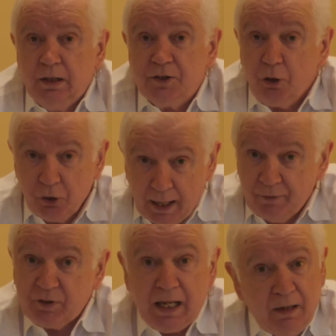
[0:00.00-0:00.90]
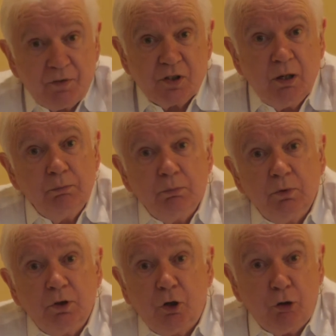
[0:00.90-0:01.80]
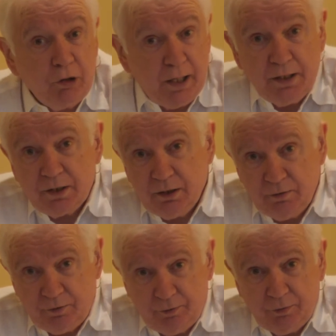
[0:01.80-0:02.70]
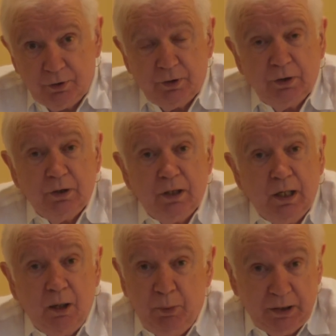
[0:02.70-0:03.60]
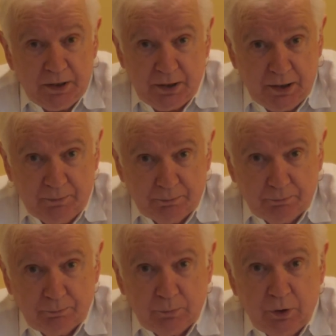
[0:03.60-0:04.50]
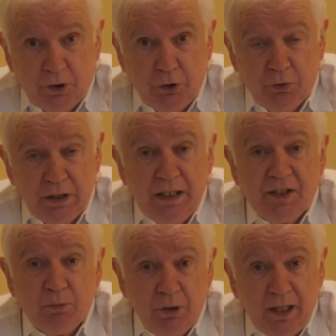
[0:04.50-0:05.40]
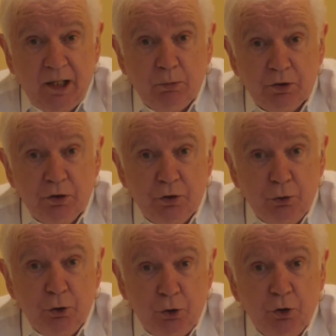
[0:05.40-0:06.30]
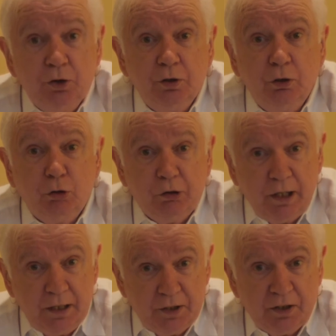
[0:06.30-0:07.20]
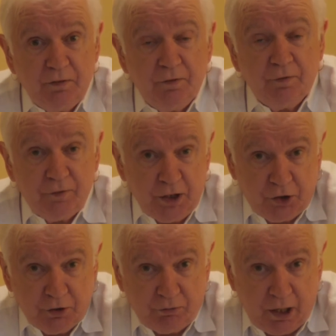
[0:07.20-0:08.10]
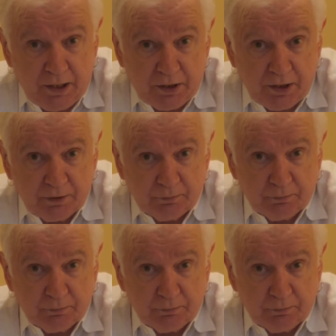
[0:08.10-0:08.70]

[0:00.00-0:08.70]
So you have to have some creative ability. You need to be able to do good creative fiction writing.